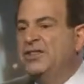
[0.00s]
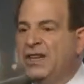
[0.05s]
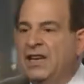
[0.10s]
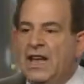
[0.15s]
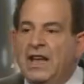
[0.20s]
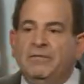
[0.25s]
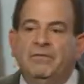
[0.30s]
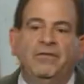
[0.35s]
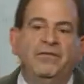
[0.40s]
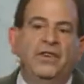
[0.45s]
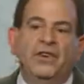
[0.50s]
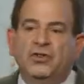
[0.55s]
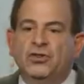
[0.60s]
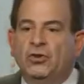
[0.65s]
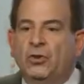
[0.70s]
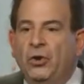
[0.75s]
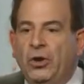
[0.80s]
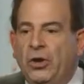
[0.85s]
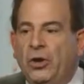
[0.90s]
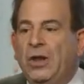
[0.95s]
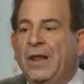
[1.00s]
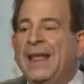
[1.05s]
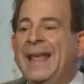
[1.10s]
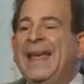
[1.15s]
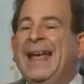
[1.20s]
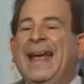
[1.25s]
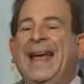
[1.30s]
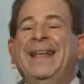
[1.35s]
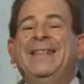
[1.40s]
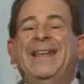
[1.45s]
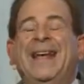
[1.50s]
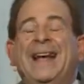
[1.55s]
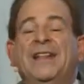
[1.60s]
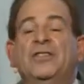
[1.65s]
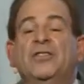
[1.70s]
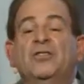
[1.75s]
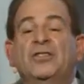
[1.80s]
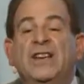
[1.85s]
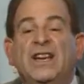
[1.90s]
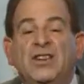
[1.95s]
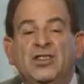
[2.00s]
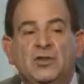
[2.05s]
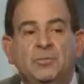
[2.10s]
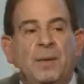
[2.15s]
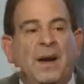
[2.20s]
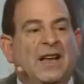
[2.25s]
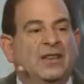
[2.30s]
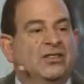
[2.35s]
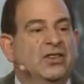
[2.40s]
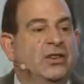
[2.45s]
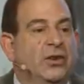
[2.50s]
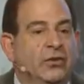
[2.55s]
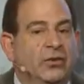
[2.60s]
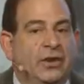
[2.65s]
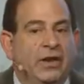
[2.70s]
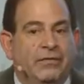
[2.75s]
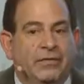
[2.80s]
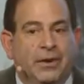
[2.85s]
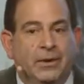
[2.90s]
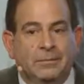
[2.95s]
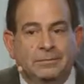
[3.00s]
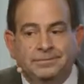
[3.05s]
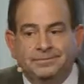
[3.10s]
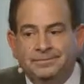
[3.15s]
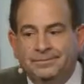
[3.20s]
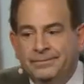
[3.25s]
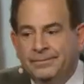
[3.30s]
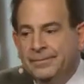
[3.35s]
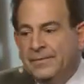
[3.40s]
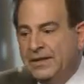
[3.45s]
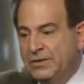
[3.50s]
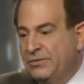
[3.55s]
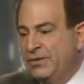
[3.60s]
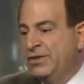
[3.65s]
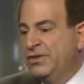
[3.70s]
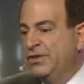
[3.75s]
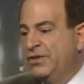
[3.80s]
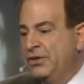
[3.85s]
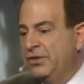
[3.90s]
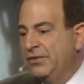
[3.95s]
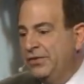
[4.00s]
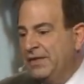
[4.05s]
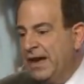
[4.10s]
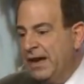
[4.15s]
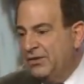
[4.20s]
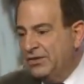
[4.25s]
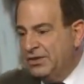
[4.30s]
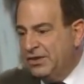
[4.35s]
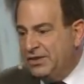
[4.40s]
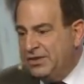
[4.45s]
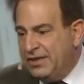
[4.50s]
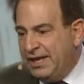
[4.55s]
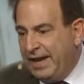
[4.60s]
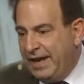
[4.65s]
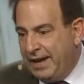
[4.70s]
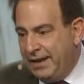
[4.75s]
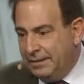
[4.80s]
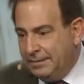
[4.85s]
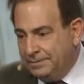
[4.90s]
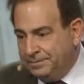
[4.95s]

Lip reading: They gave them fish oil, and they got those age spots in their liver. This was in 2010.